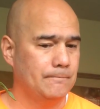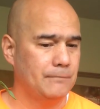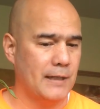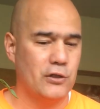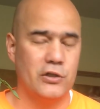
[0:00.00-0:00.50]

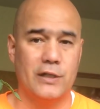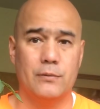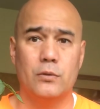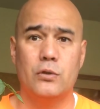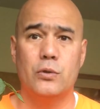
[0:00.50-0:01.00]
nitrogen,
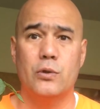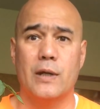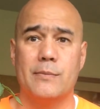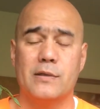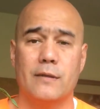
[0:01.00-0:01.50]
2
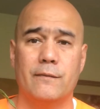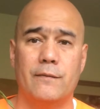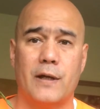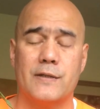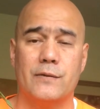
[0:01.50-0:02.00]
grams of
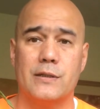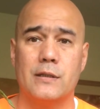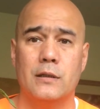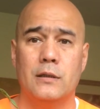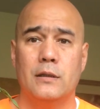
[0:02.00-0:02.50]
phosphorus,
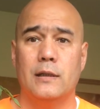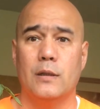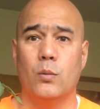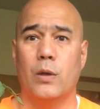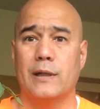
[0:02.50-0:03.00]

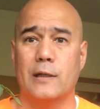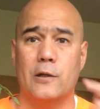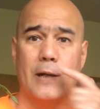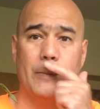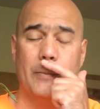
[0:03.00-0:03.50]
and 1
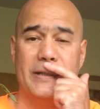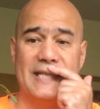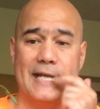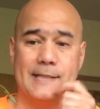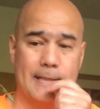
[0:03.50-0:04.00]
gram of
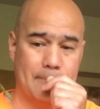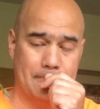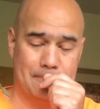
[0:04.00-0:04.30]
potassium.